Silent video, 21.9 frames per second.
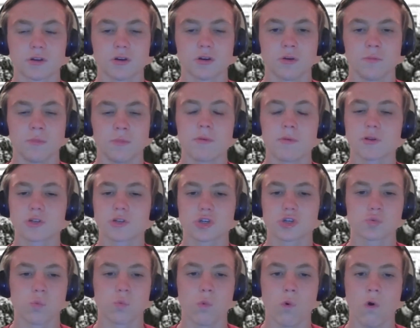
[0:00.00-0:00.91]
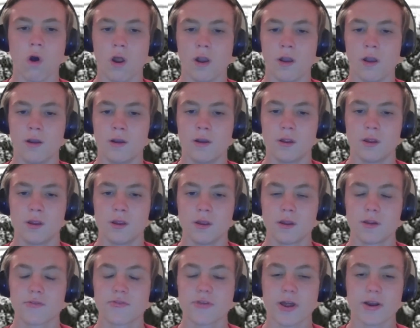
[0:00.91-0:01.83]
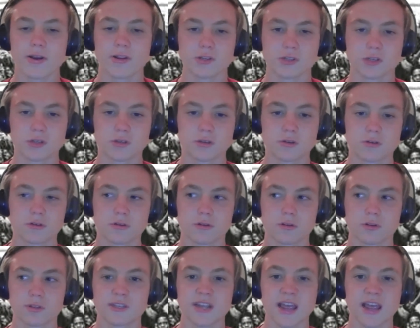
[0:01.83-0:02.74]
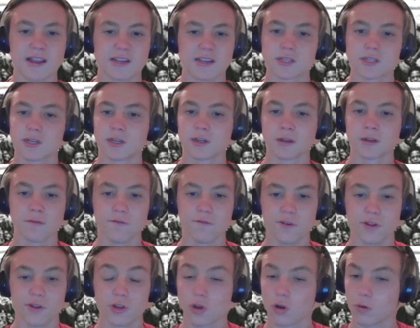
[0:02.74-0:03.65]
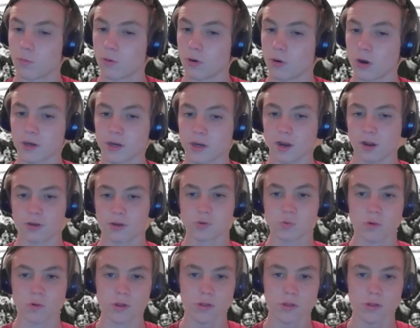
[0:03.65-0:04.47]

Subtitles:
or maybe it's just one that is testing video podcasts with.